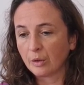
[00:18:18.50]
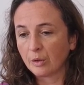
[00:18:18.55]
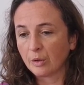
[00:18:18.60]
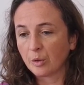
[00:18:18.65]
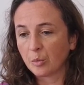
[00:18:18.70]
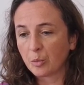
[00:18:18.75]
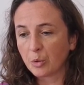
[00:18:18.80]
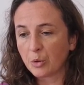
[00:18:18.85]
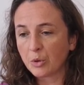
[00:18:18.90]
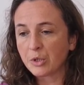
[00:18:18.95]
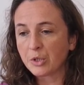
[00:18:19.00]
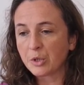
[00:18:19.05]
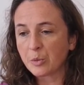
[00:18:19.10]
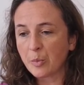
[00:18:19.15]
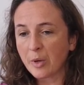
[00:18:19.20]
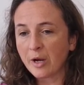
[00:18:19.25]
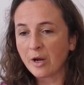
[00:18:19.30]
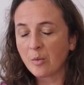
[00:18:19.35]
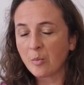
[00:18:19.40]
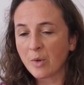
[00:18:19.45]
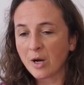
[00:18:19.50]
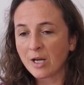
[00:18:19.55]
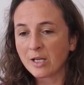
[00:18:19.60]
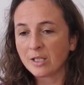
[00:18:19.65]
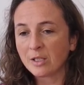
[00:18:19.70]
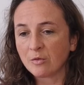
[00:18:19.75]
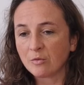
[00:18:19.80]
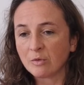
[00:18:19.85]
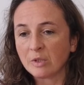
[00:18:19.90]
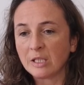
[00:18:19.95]
point to bear in mind.
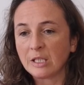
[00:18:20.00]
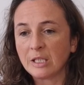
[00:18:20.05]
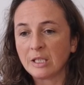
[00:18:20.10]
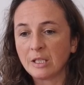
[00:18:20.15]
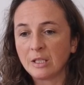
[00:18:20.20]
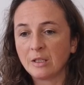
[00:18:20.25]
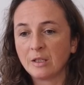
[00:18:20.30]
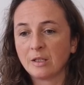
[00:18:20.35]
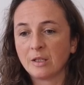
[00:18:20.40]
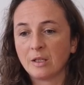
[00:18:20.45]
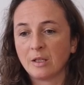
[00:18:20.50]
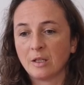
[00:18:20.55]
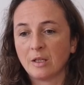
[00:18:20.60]
It really